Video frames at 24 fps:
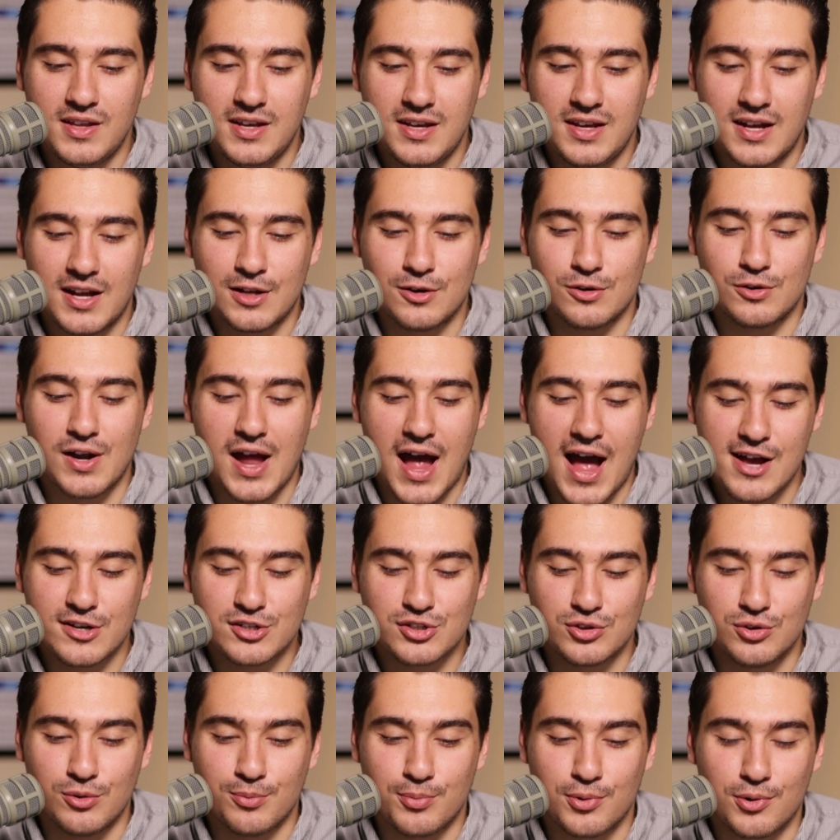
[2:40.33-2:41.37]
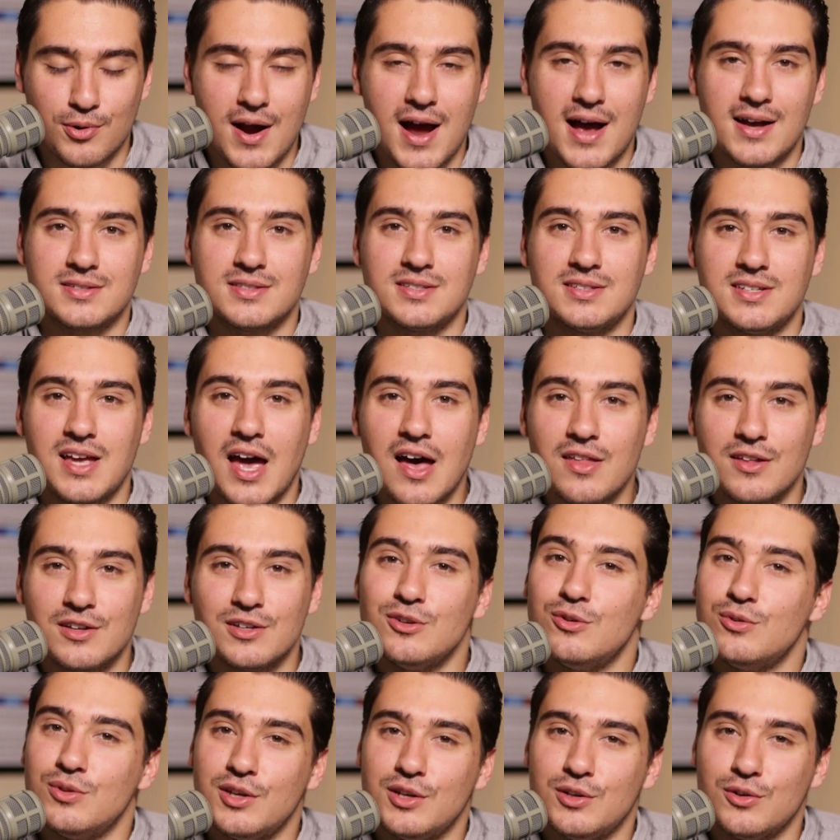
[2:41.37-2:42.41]
the international press and
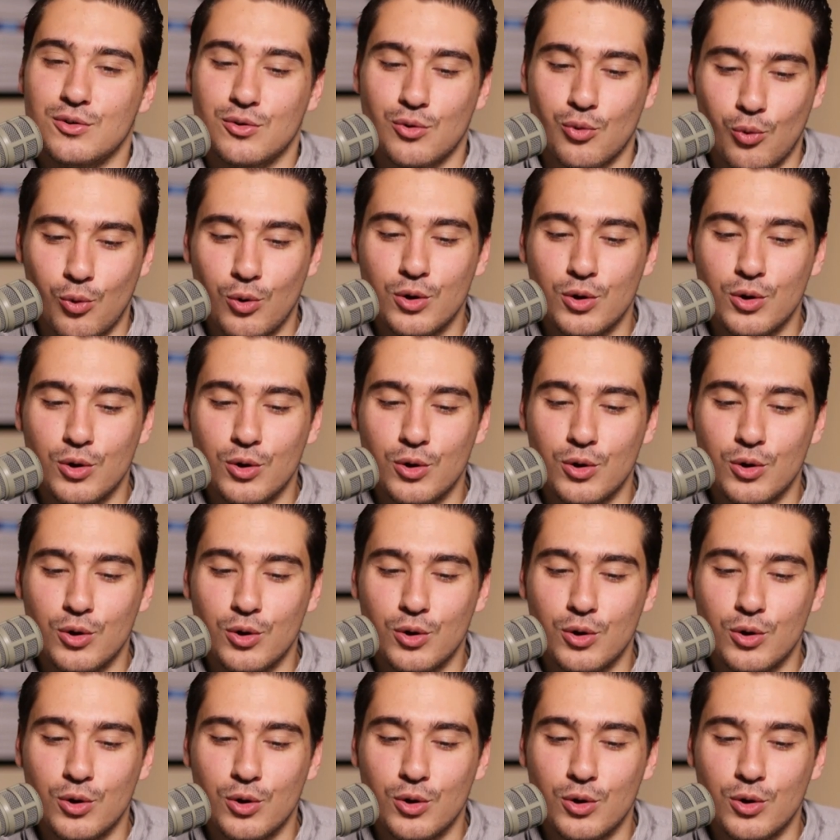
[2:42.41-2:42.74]
telling you that your